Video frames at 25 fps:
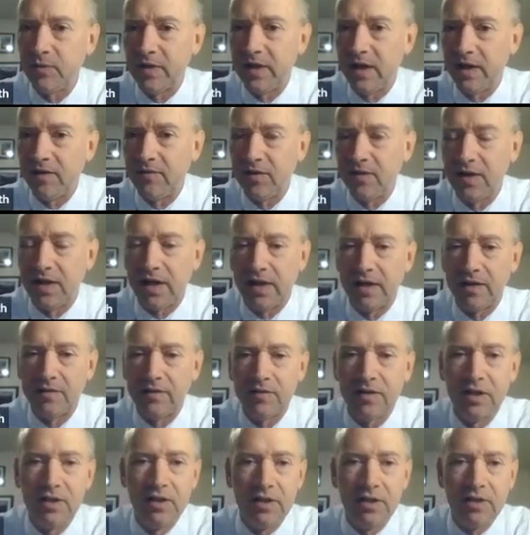We have a lot of
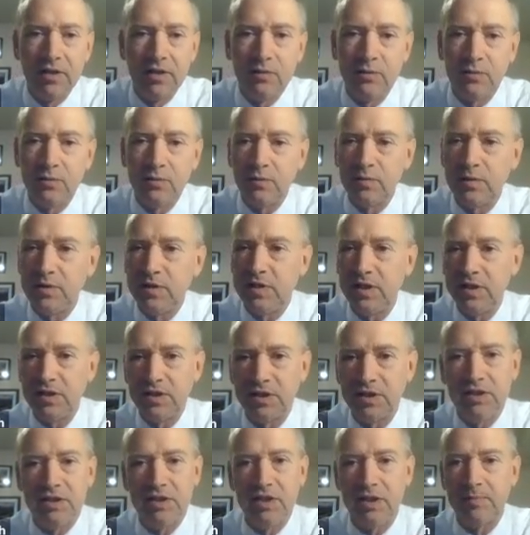
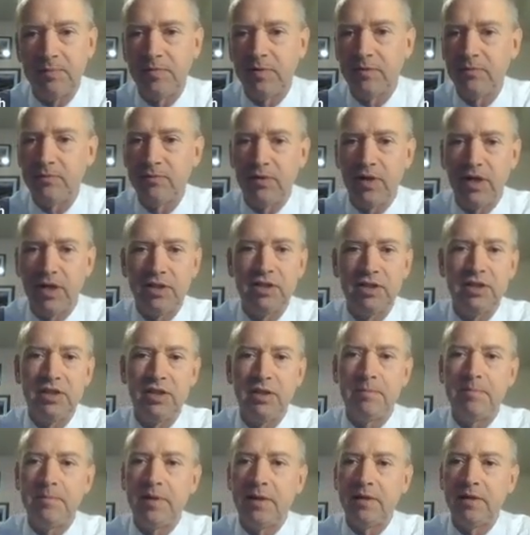kinship and
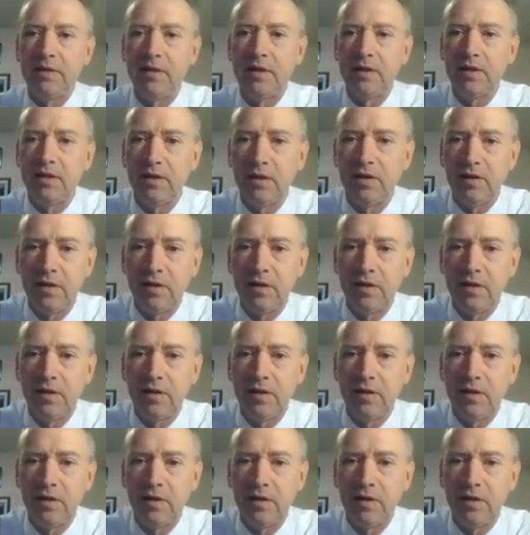friendship and